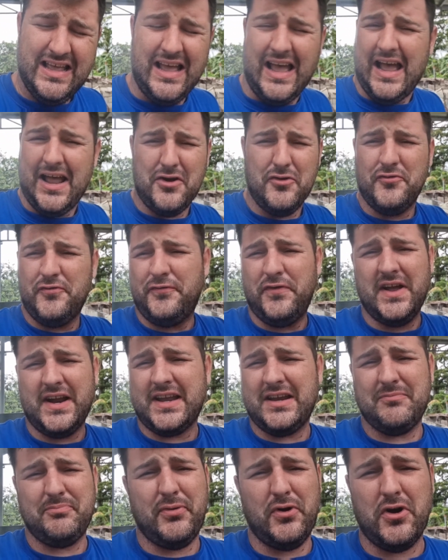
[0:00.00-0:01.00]
I don't
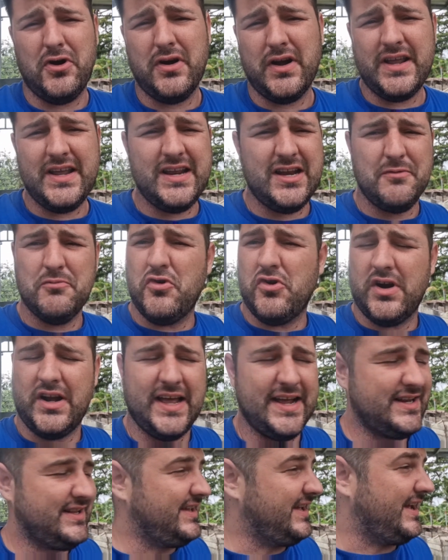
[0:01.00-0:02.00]
fucking party anymore
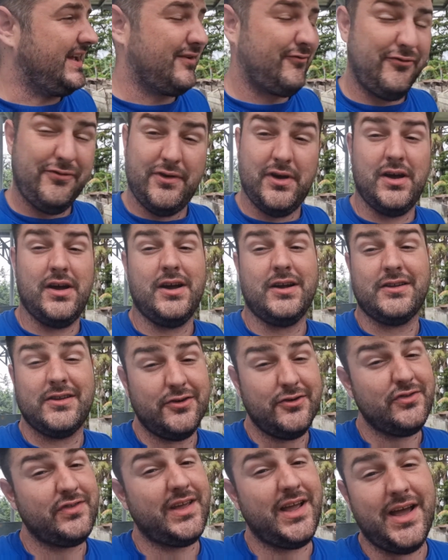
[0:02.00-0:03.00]
like that. Fuck
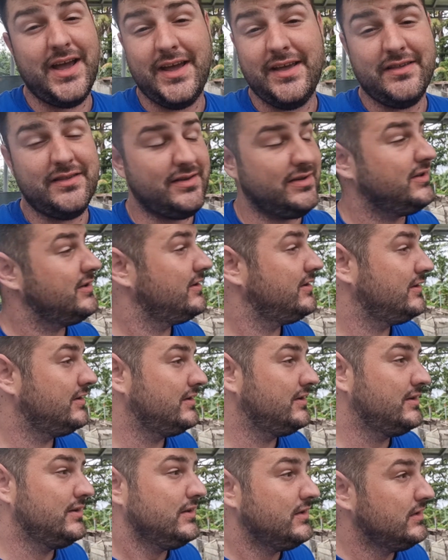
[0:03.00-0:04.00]
those guys.
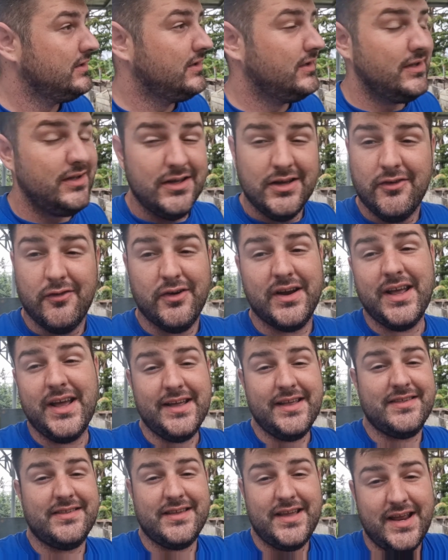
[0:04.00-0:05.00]
When
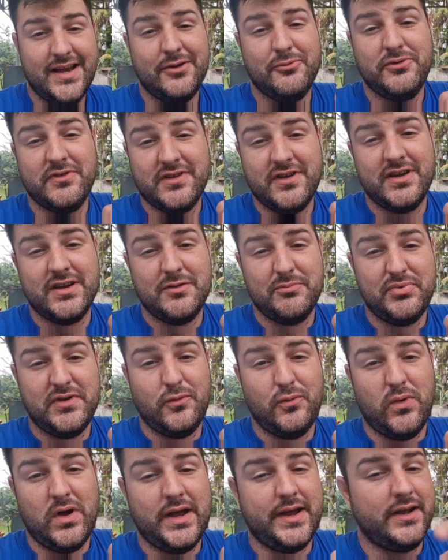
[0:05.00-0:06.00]
I said it was gonna be
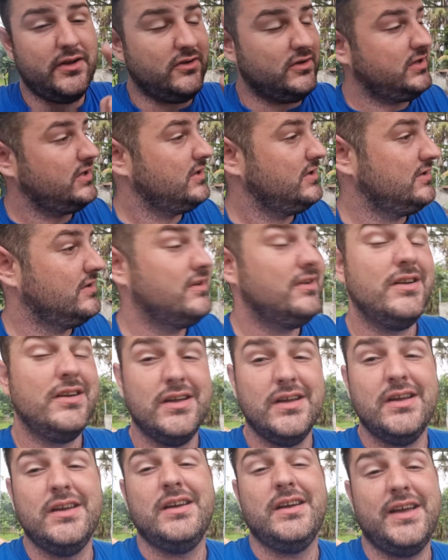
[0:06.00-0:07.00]
wild,
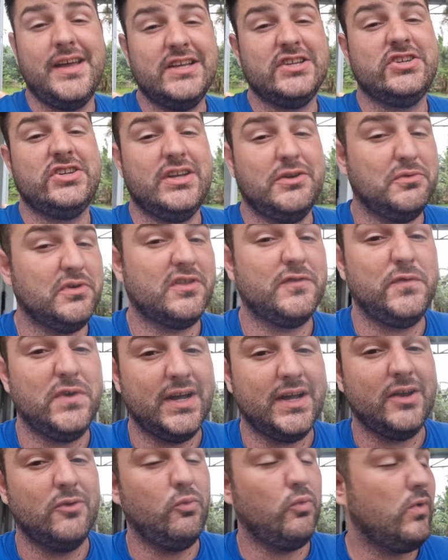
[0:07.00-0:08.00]
that shit was
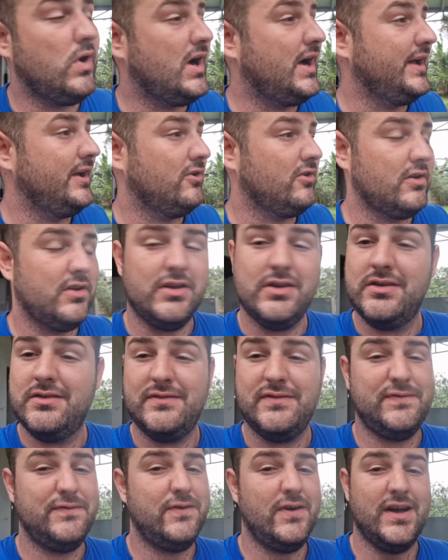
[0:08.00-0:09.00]
fucking wild.
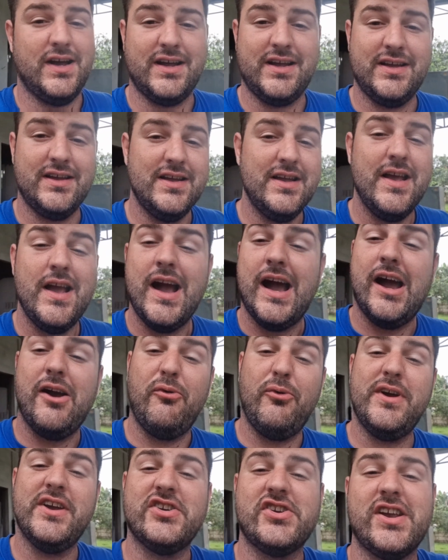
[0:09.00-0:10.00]
Fuck. I
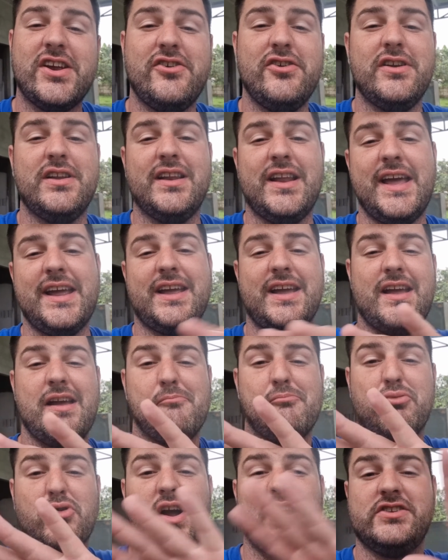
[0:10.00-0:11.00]
wish I could have like
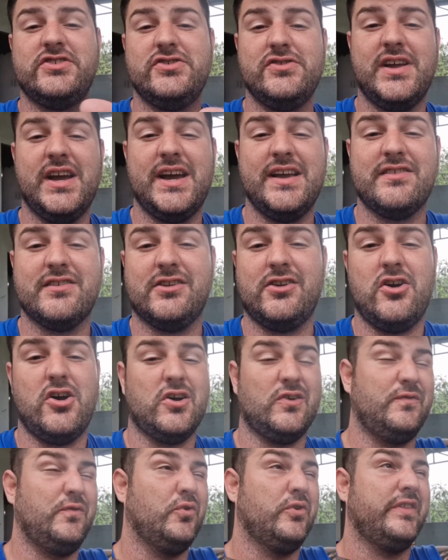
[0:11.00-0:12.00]
brought you guys
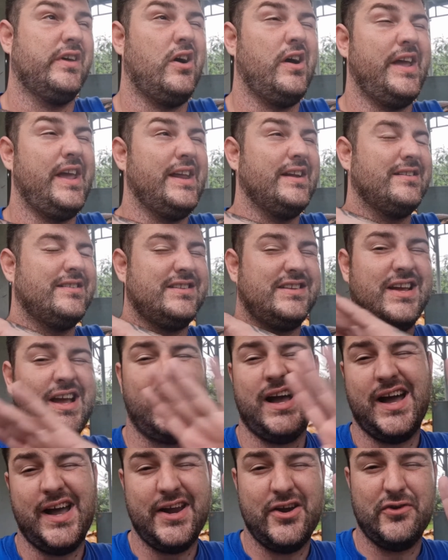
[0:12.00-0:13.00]
along for the
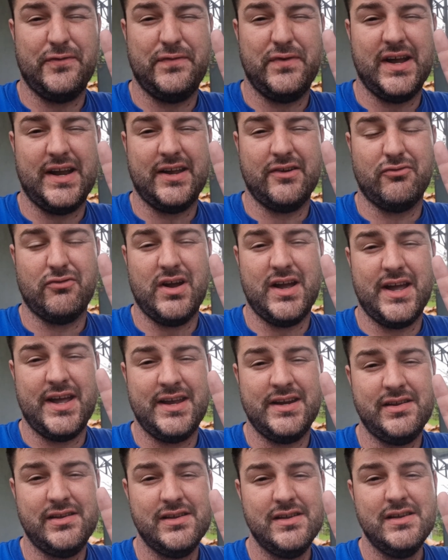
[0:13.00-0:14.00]
entire fucking
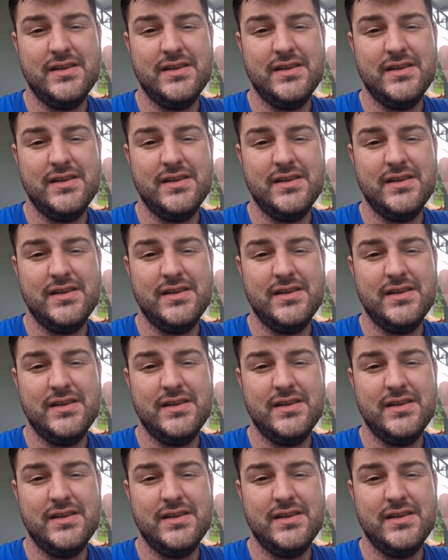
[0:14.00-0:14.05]
ride,